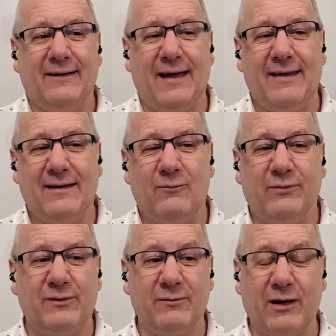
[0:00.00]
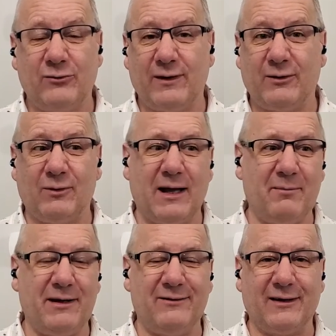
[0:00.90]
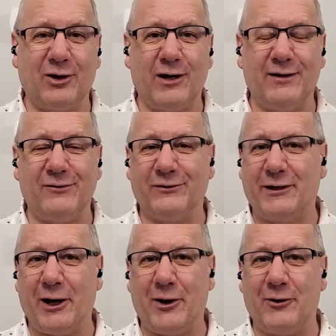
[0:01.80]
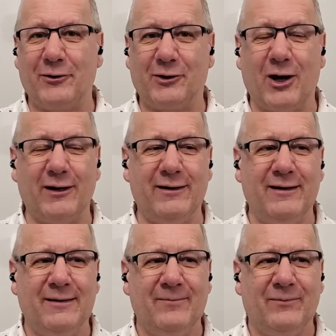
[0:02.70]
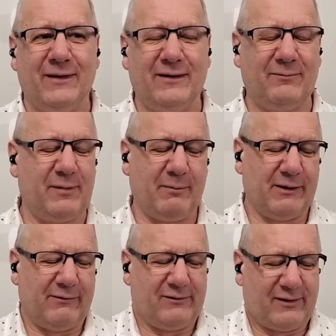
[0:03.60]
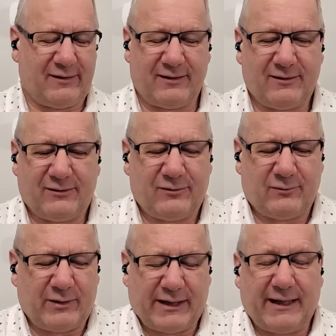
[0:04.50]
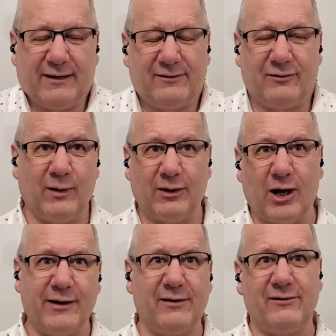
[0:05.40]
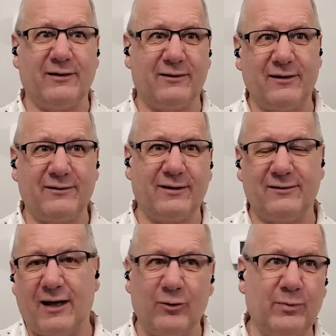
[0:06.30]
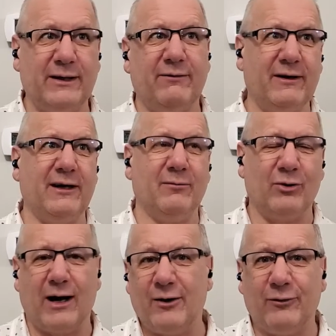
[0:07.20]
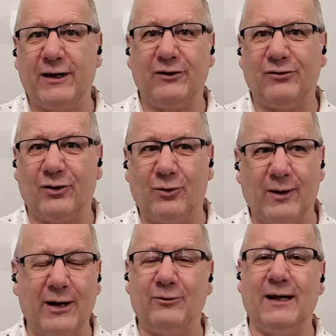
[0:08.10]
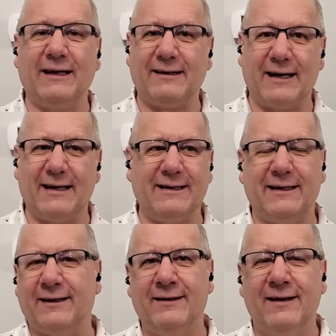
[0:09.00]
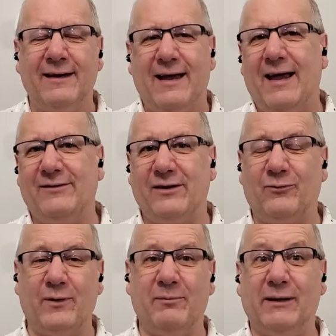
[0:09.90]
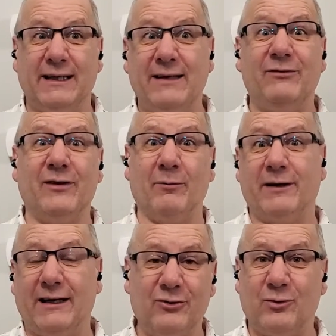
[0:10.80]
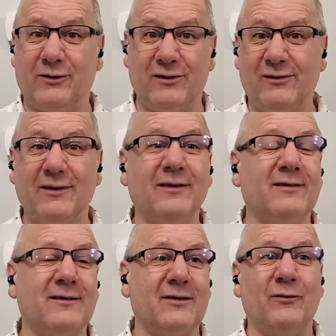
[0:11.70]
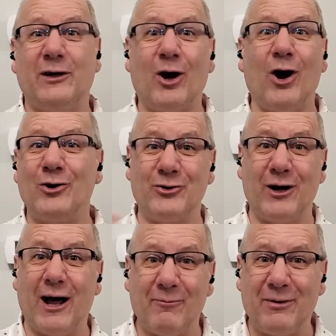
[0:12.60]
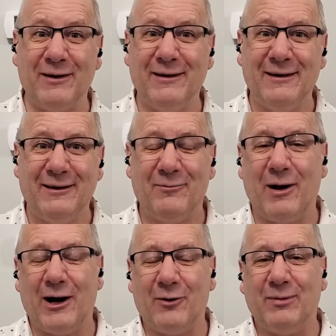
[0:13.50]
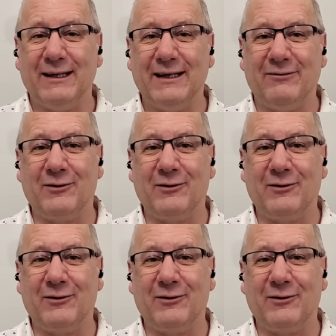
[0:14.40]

And sometimes we think, well, that means that God doesn't care, or that God, people even say things this ridiculous, well, God doesn't exist because I don't believe in him, or I don't think so, or I don't like that idea, as if we believe something into existence, as if we conjure it up by our belief.